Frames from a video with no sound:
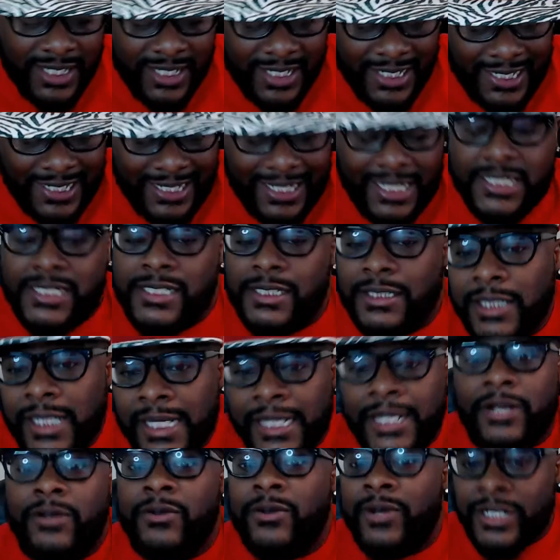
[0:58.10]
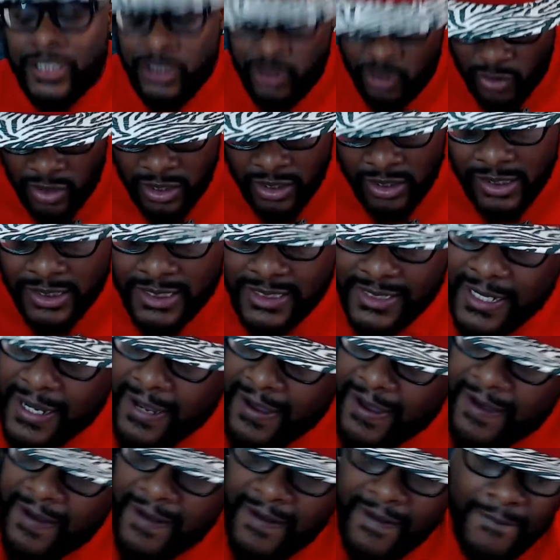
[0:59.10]
is liquor and drugs.
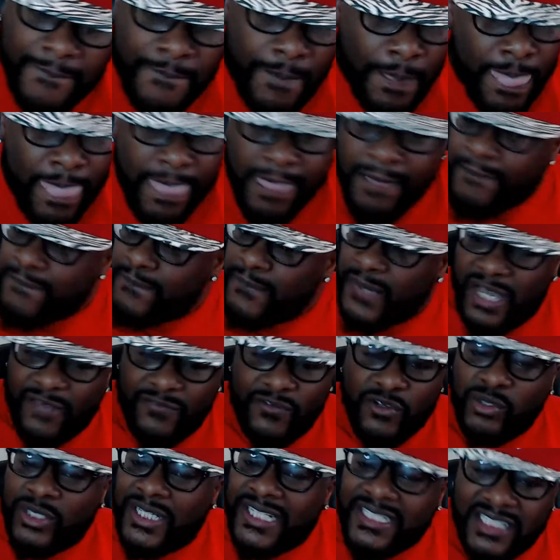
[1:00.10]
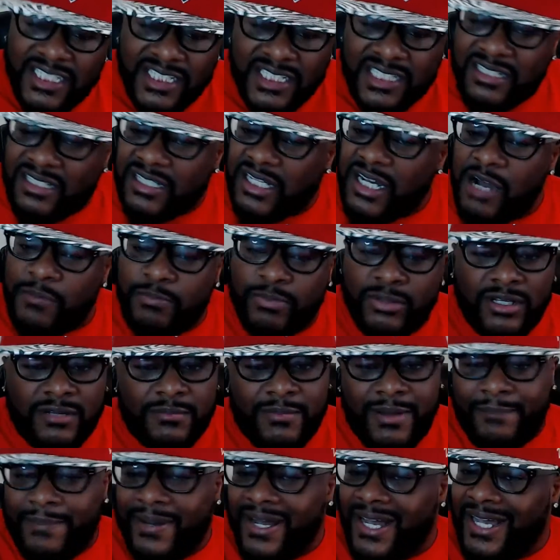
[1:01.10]
If you listen to a couple of my
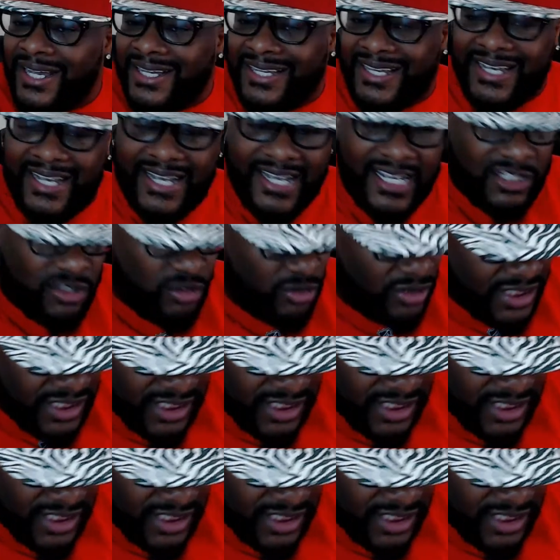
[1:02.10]
podcasts, you listen